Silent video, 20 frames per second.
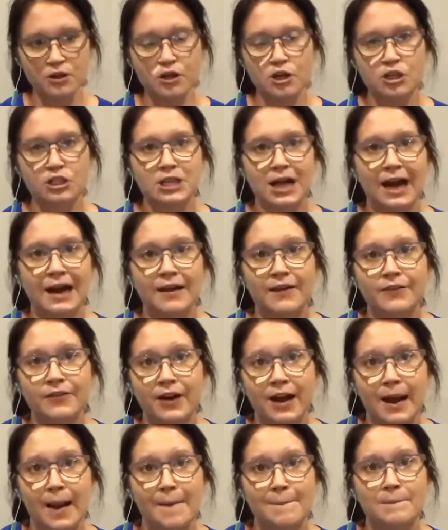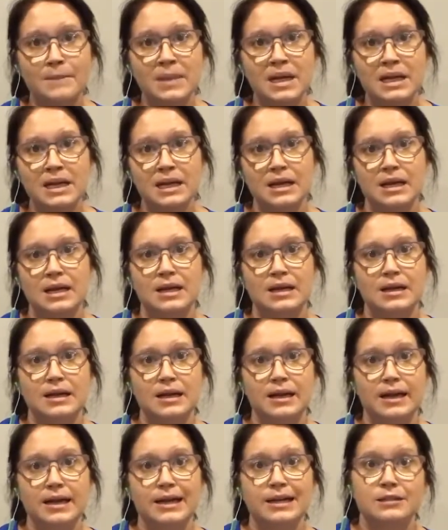your diaphragm
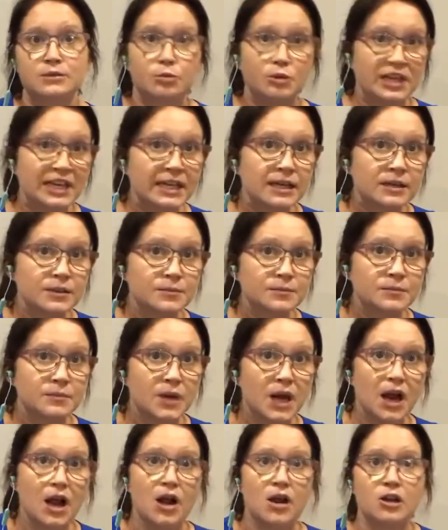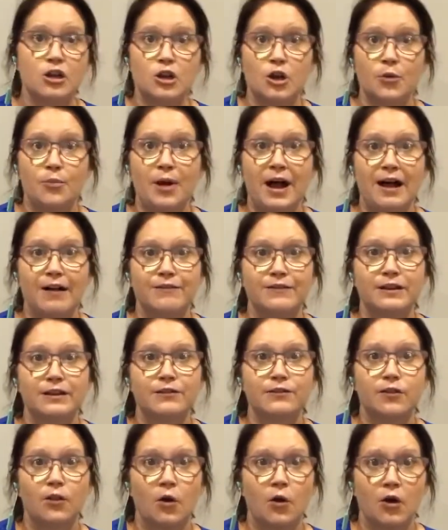is weak, your pelvic
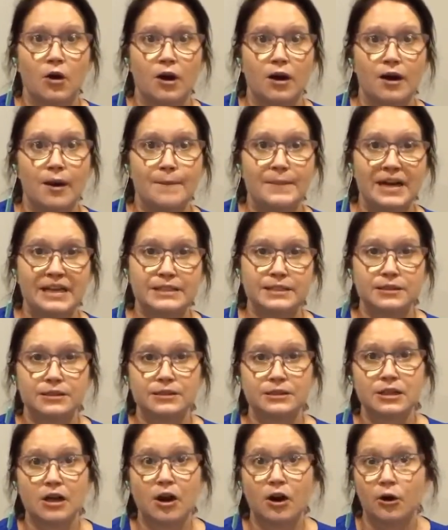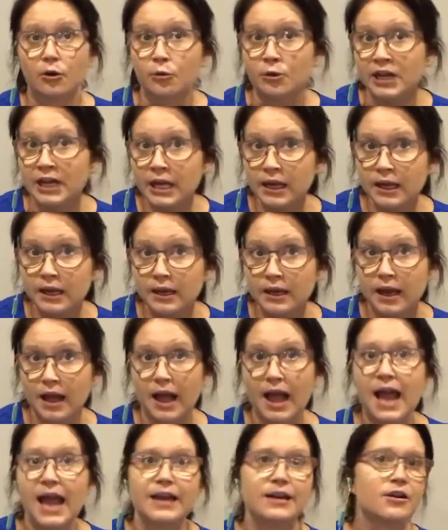floor muscles are weak,
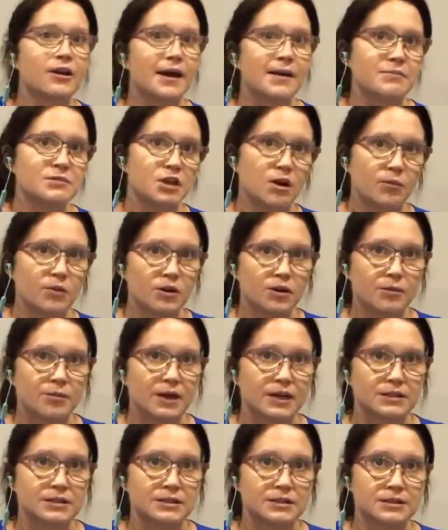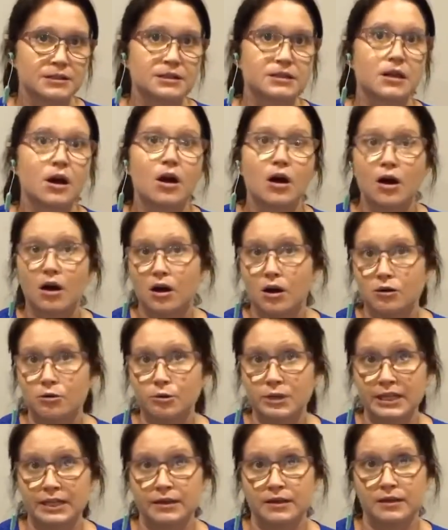and your abdominal muscles are
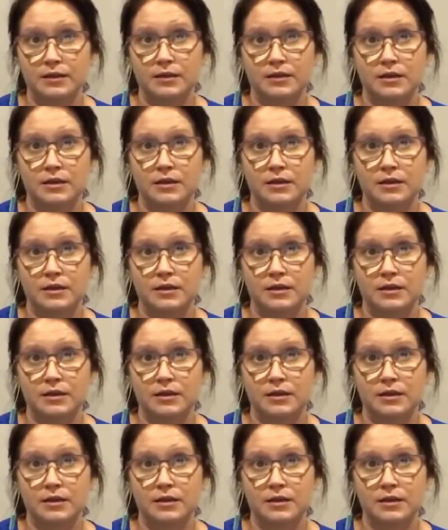weak.